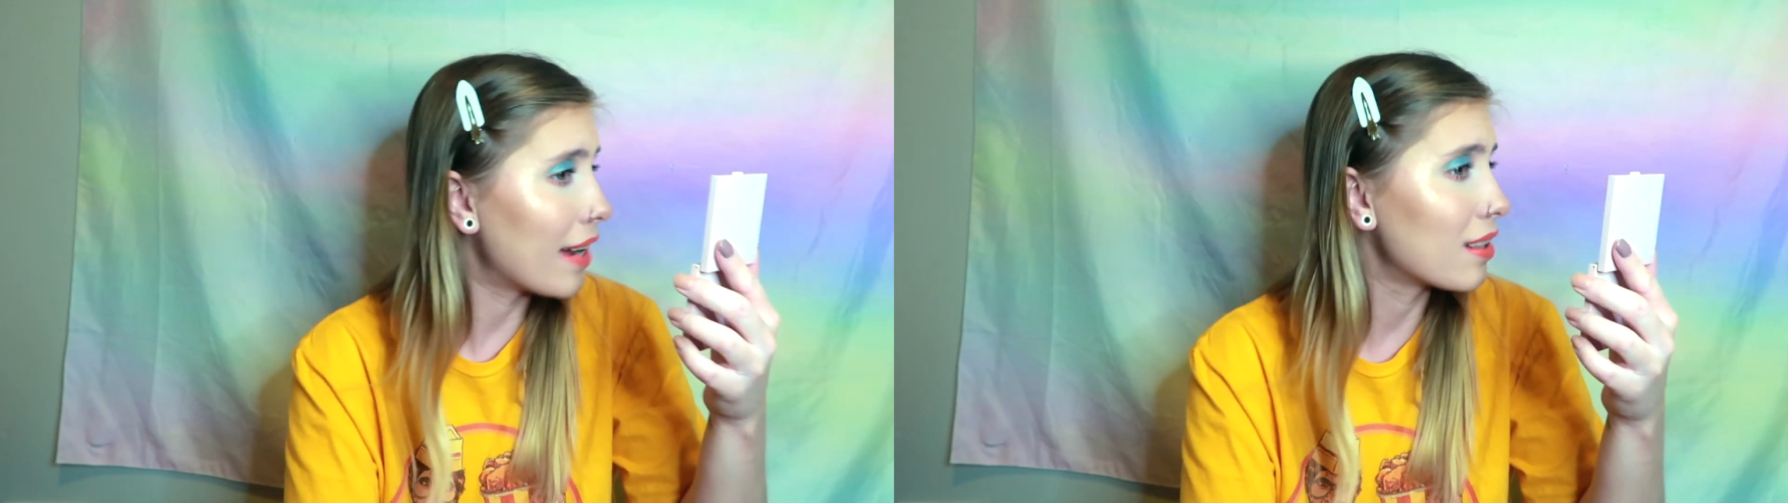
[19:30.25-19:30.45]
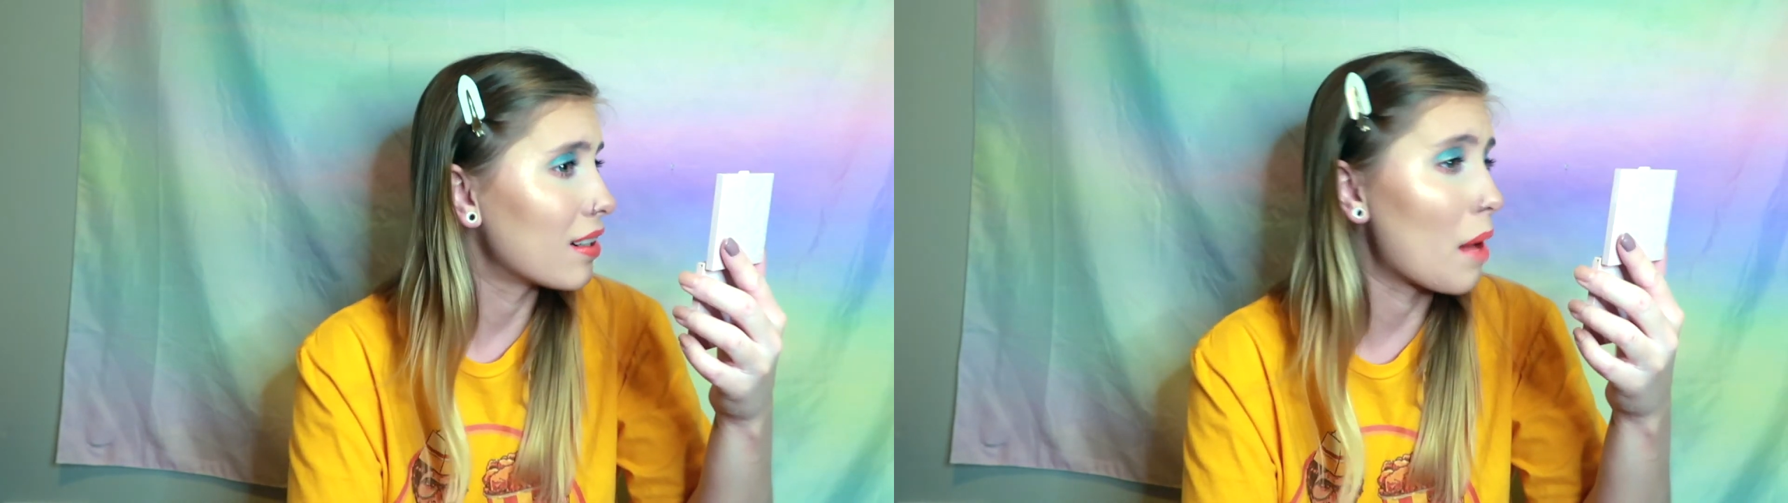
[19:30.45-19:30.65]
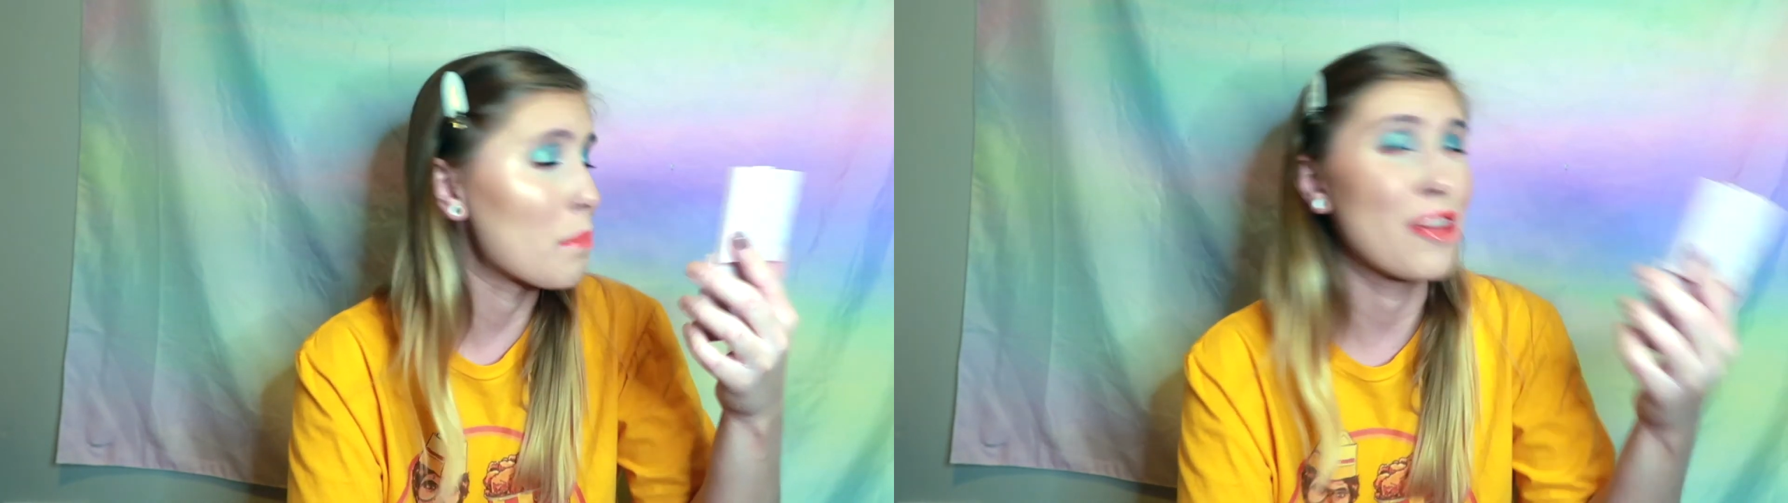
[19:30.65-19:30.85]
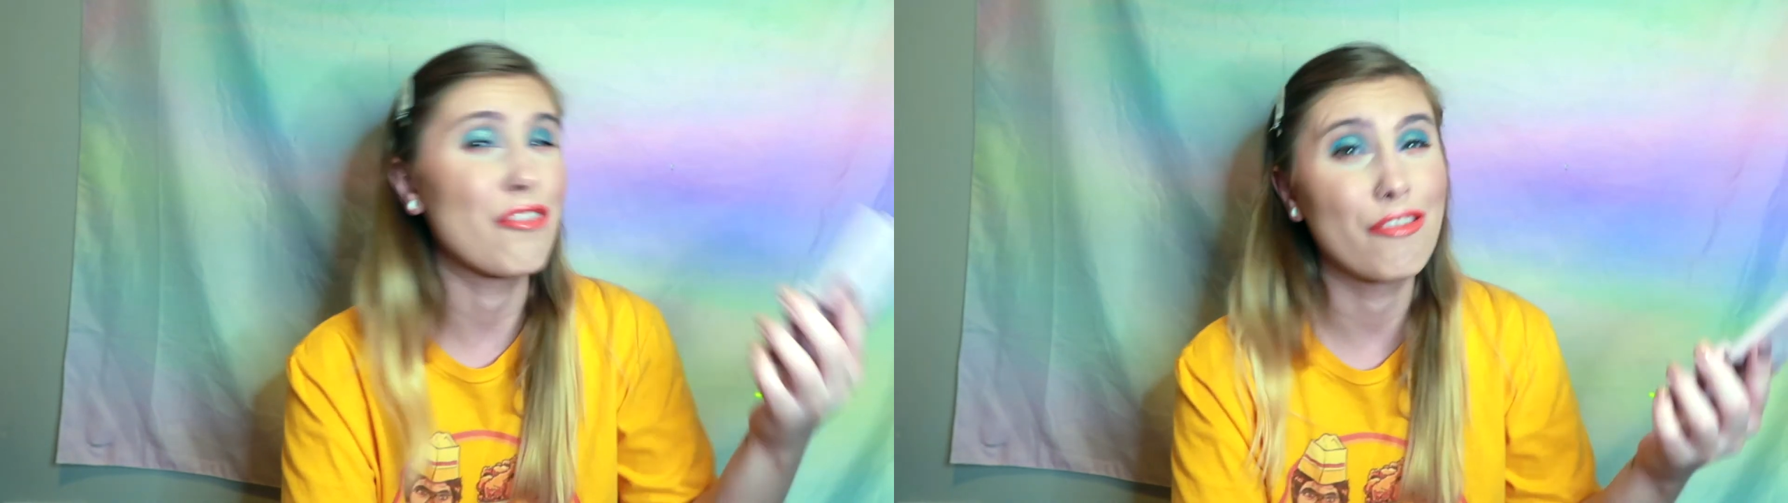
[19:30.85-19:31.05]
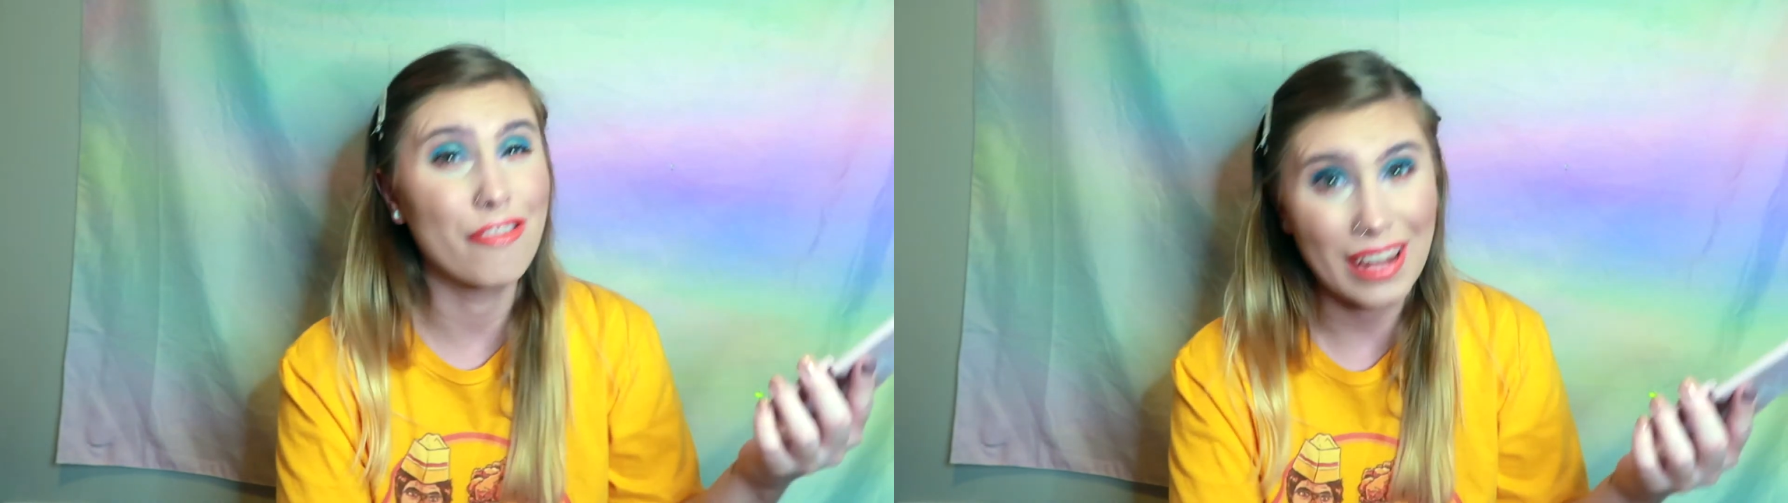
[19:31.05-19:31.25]
They're not my
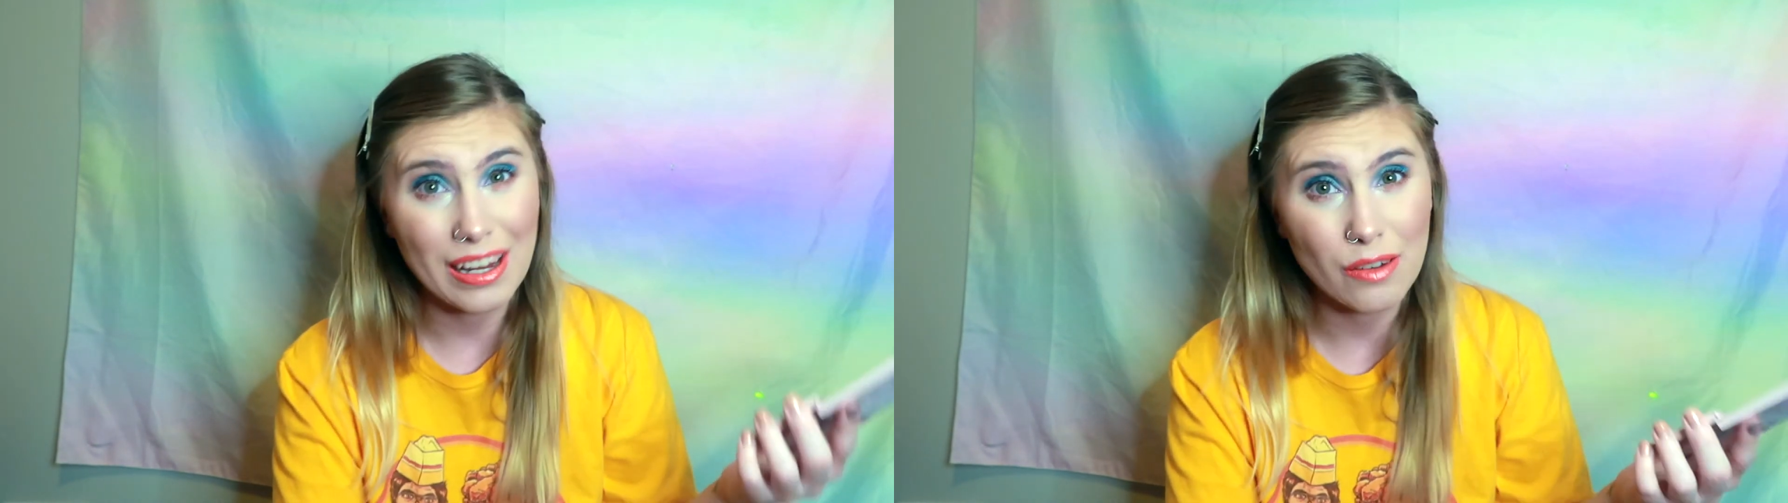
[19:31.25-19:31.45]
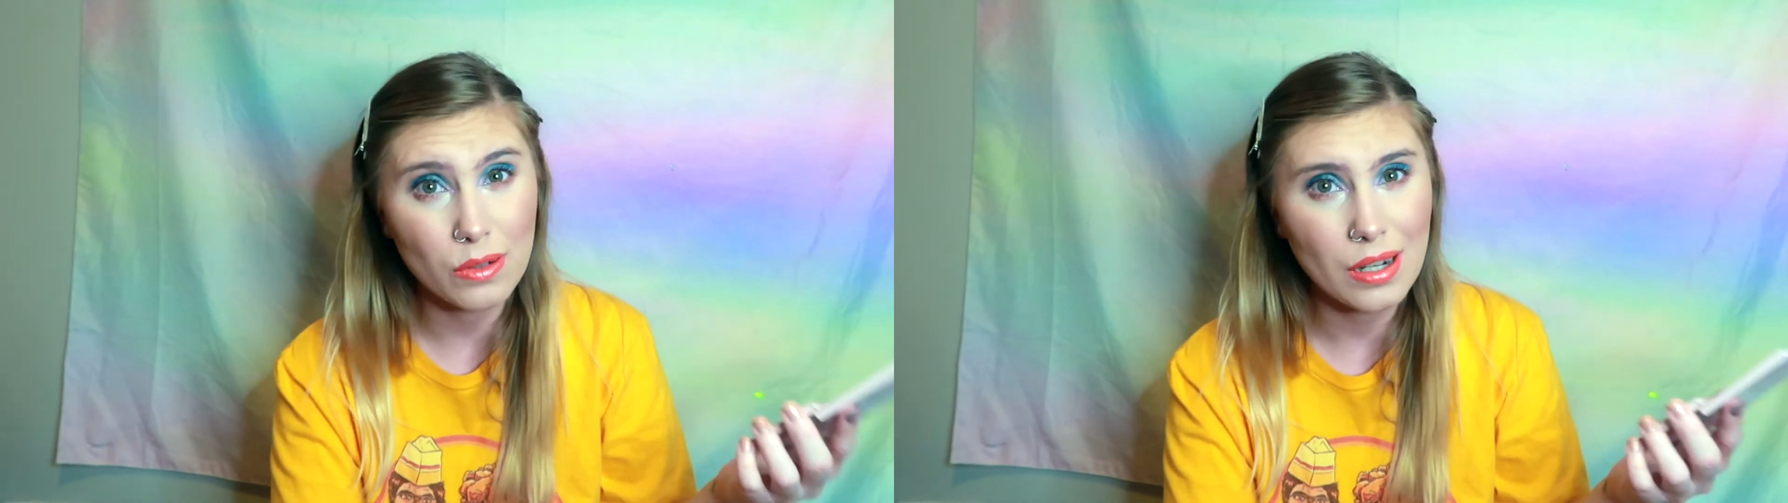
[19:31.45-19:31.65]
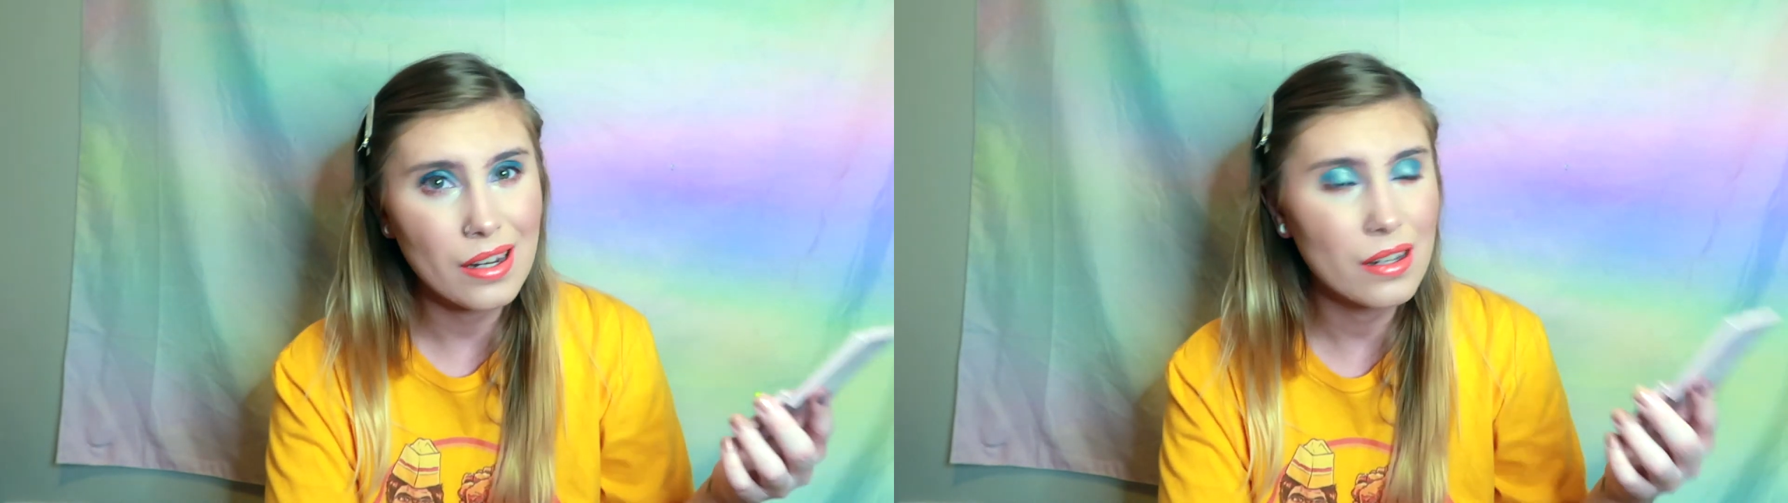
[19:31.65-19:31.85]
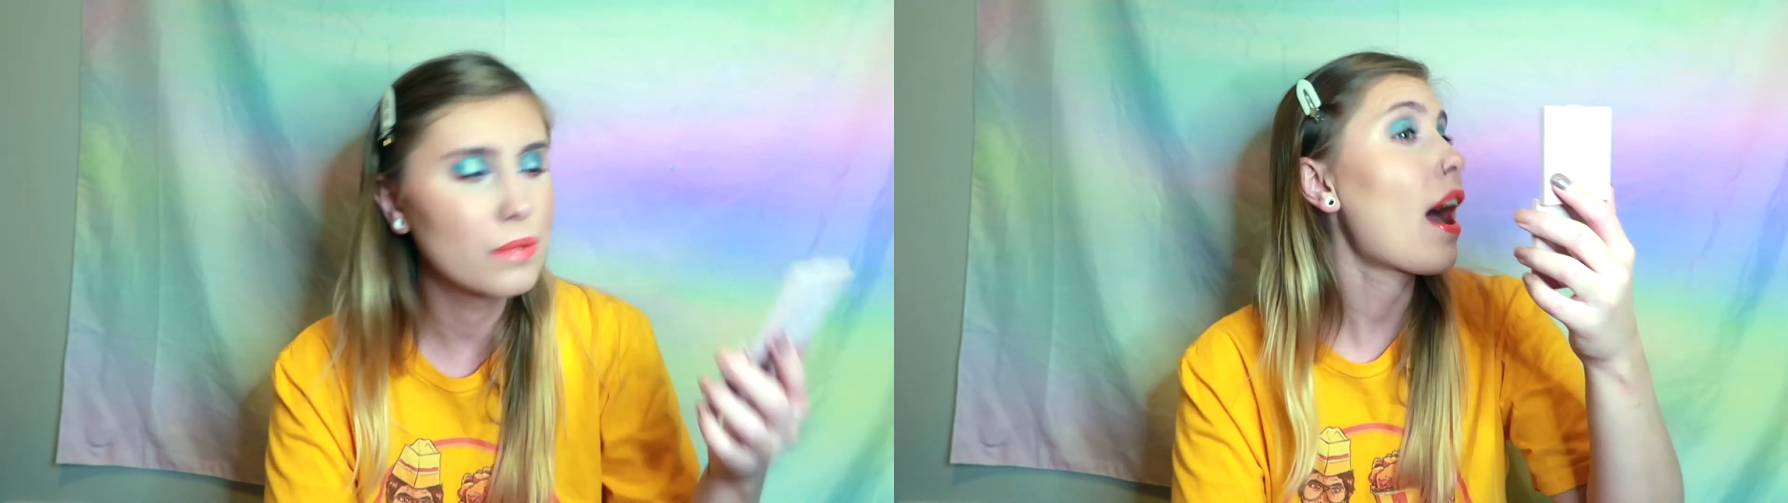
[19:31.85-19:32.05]
favorite.